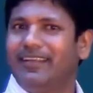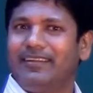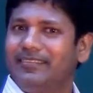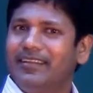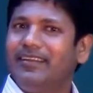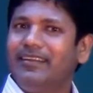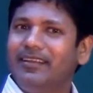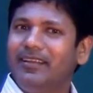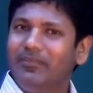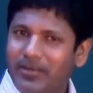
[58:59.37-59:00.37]
That's it.
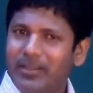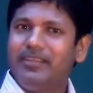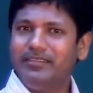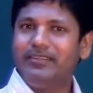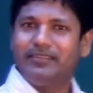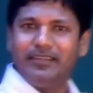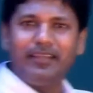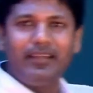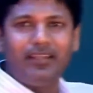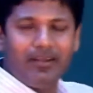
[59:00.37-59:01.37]
Very easy, isn't
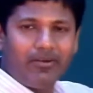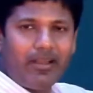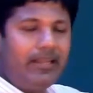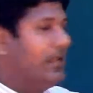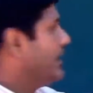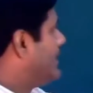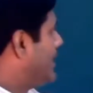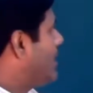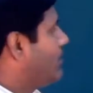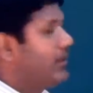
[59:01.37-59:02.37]
it? Alright?
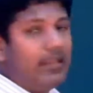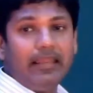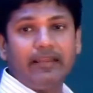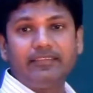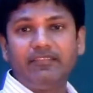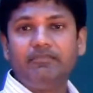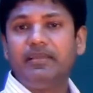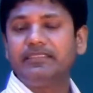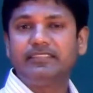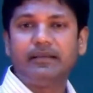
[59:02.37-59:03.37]
Now let's have
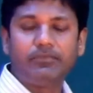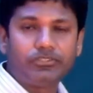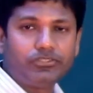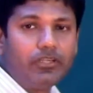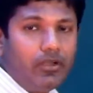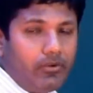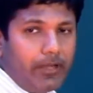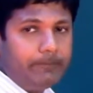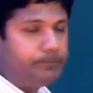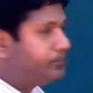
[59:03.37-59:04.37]
mixed numbers. Alright?